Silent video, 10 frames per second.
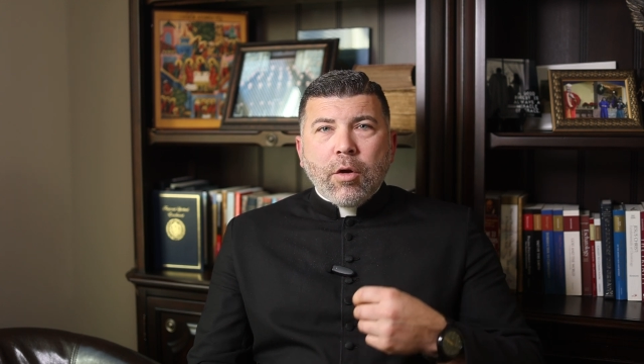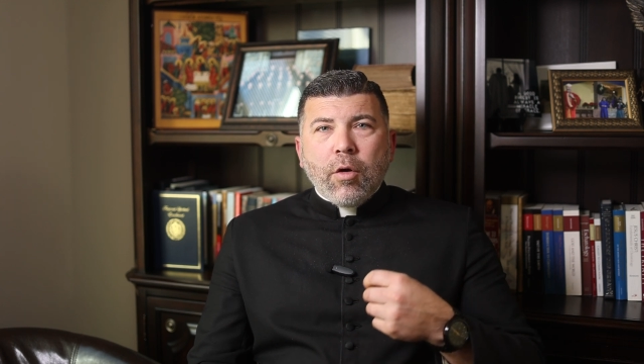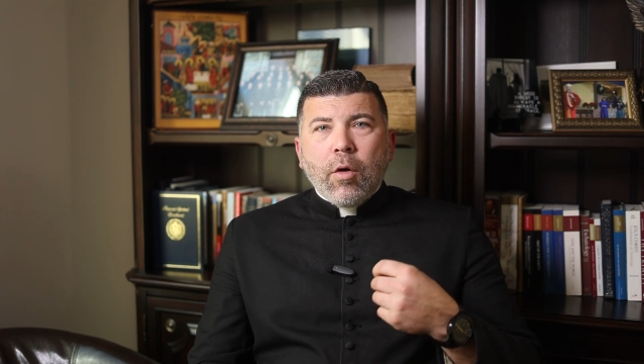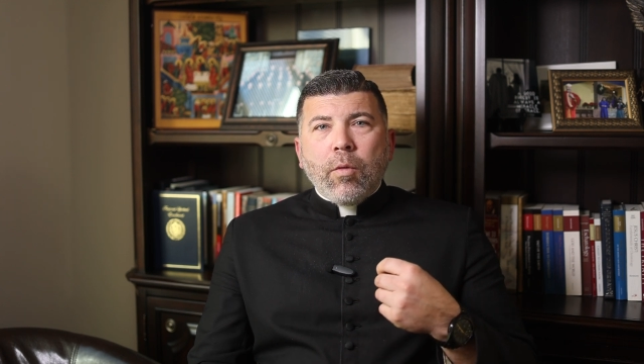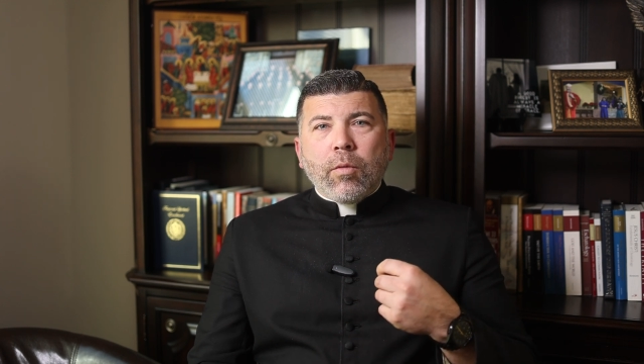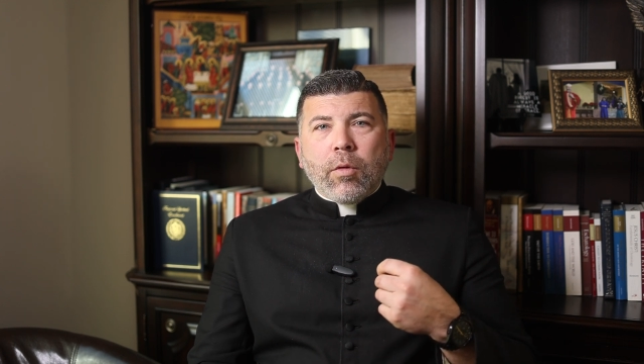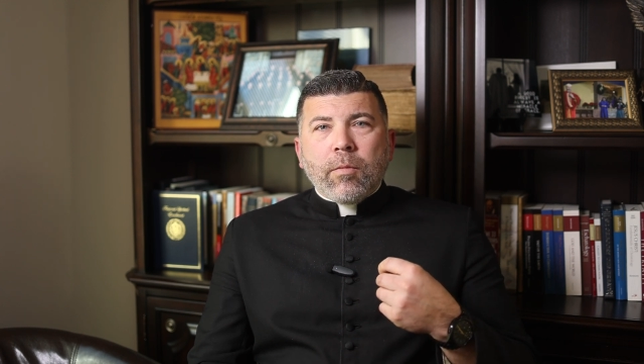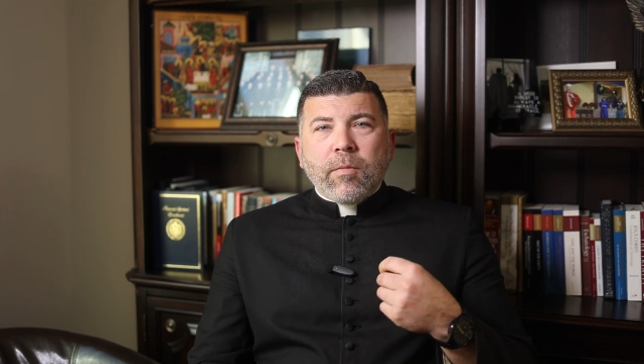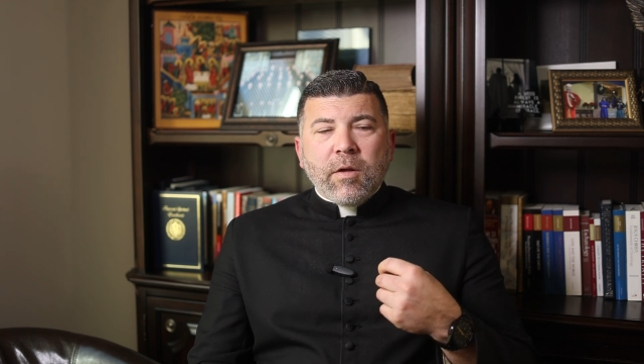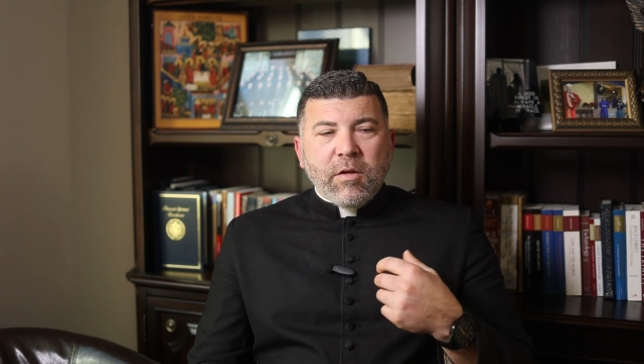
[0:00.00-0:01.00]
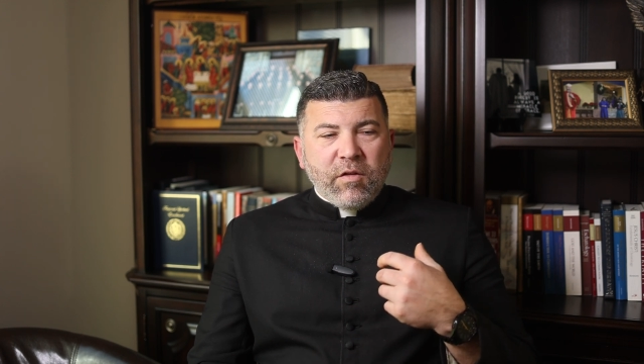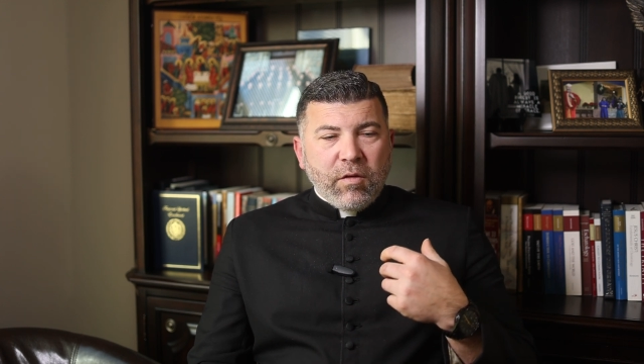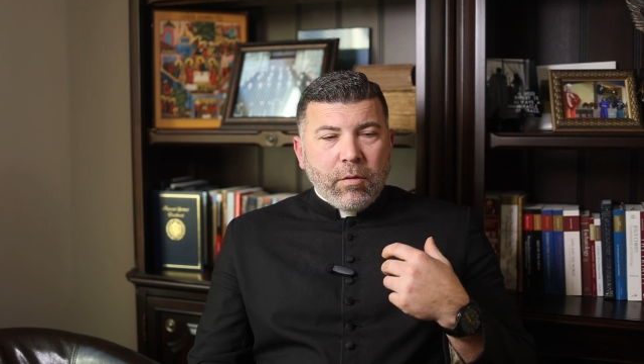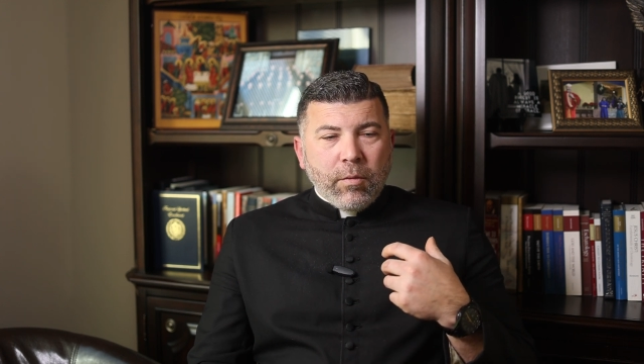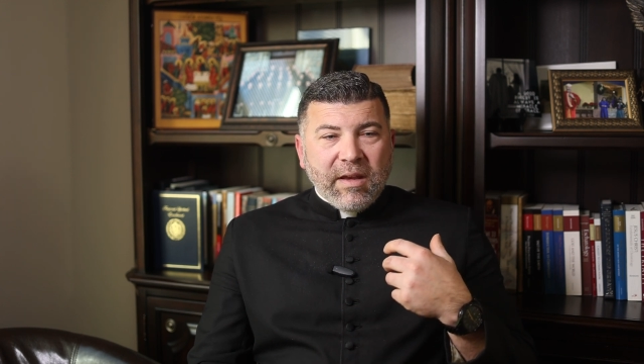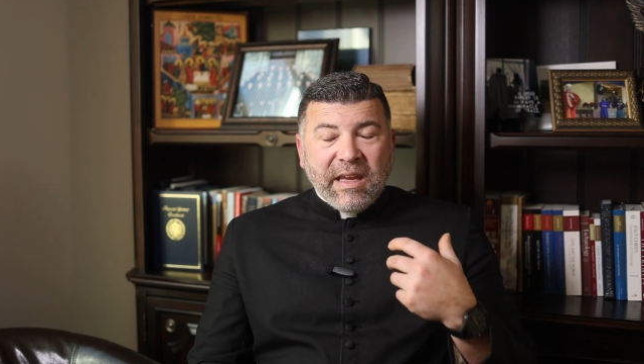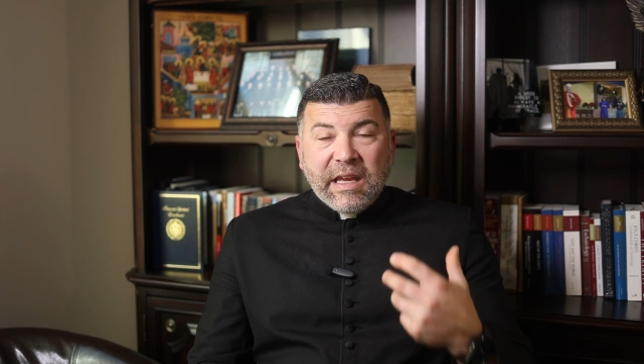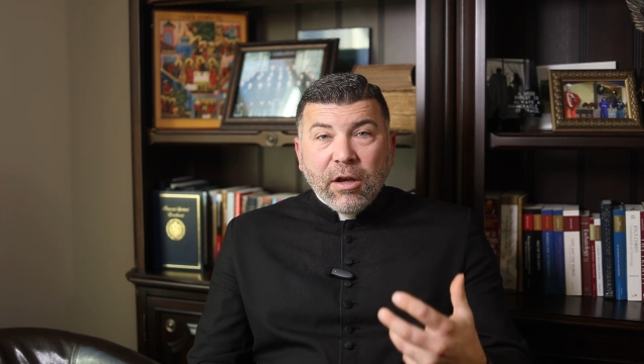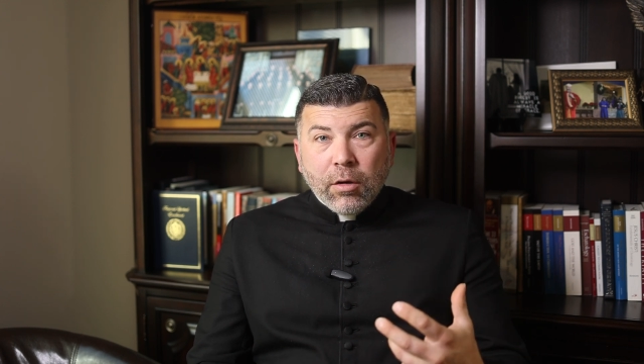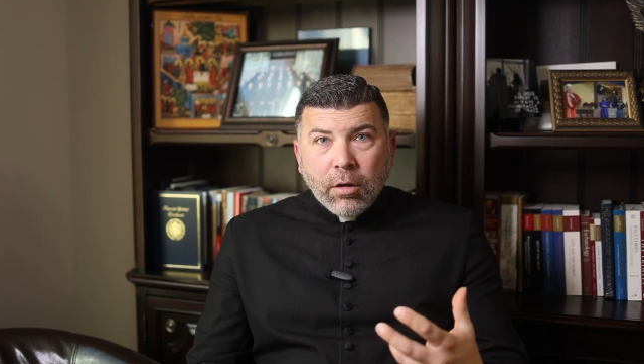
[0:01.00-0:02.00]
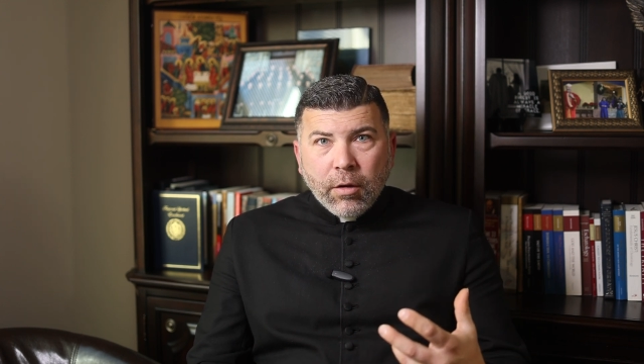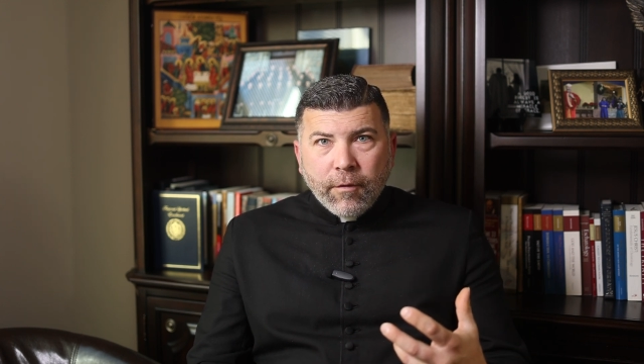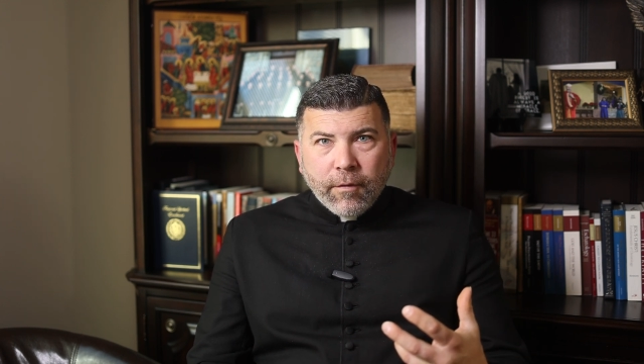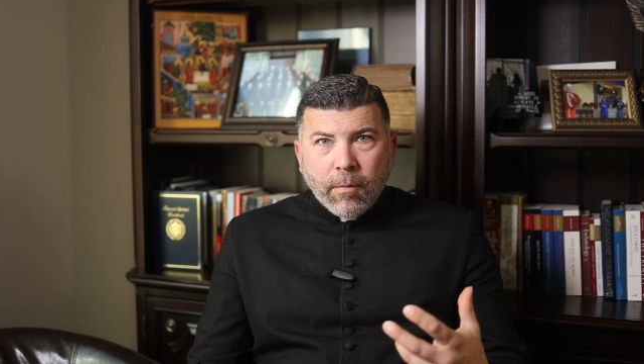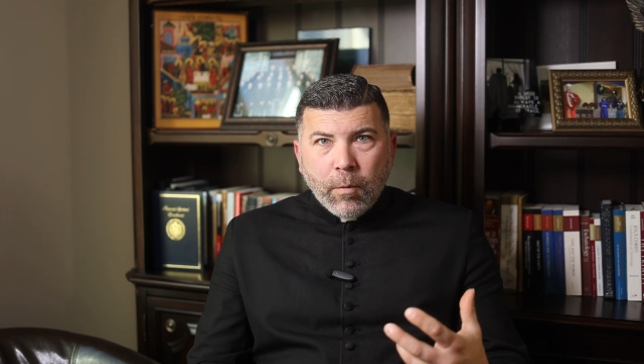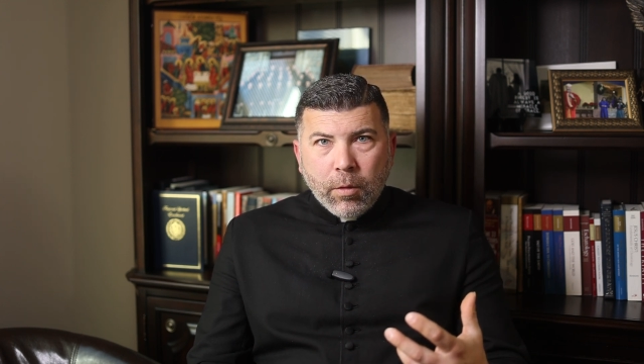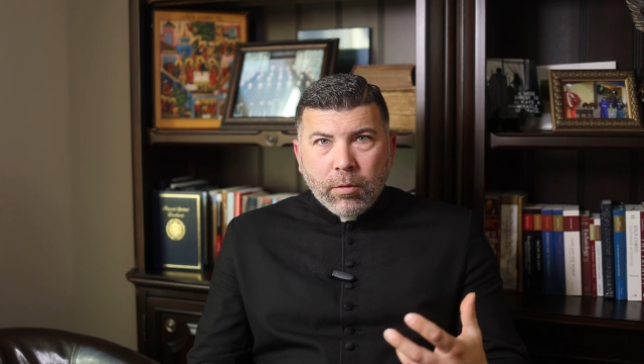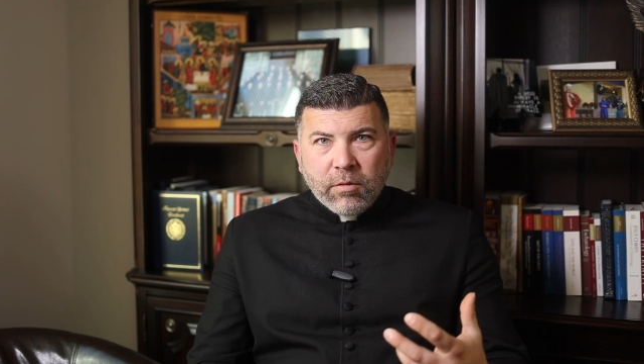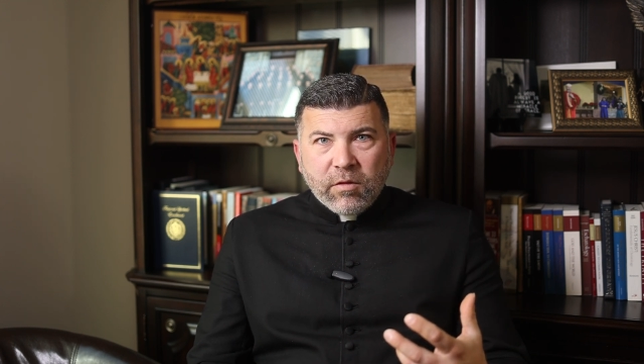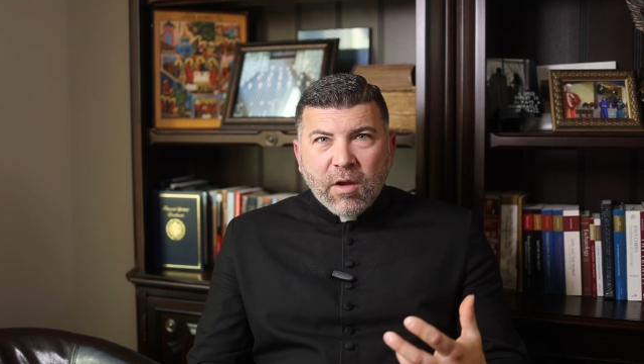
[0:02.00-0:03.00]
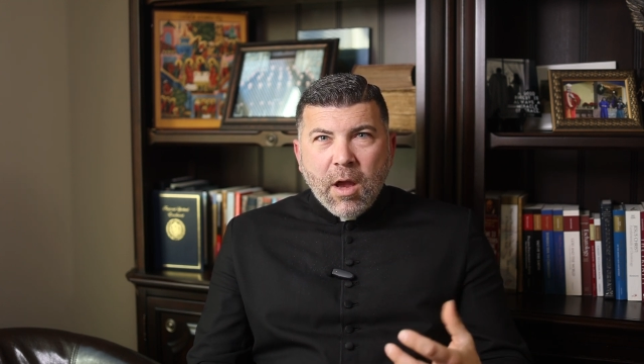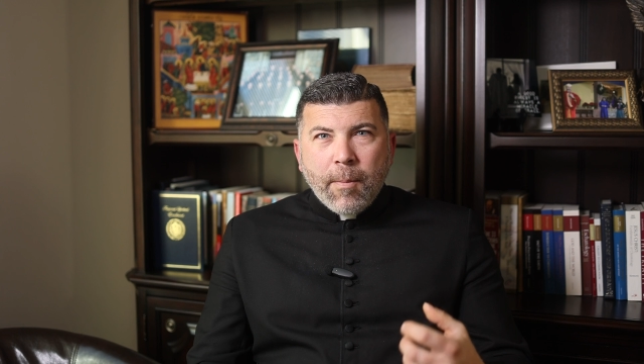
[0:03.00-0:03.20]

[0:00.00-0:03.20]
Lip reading: no room to heal from wounds,